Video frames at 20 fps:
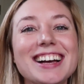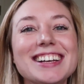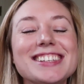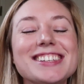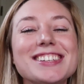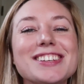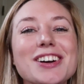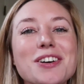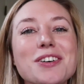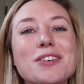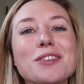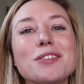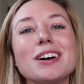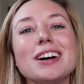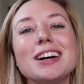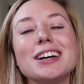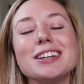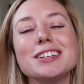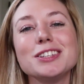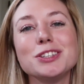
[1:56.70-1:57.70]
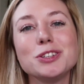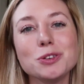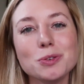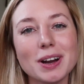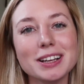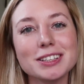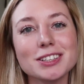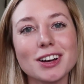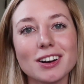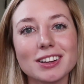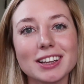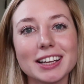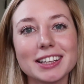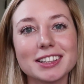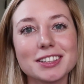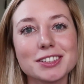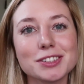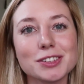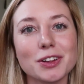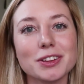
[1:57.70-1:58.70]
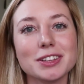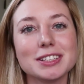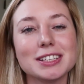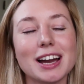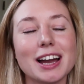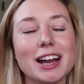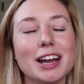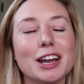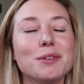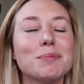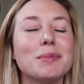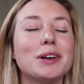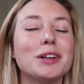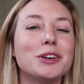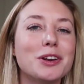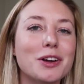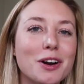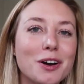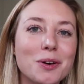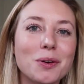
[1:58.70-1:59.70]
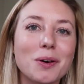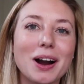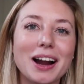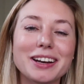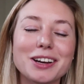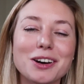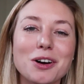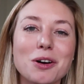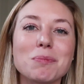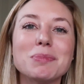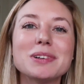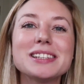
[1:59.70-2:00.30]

So, do I talk like this all the time? No, I don't.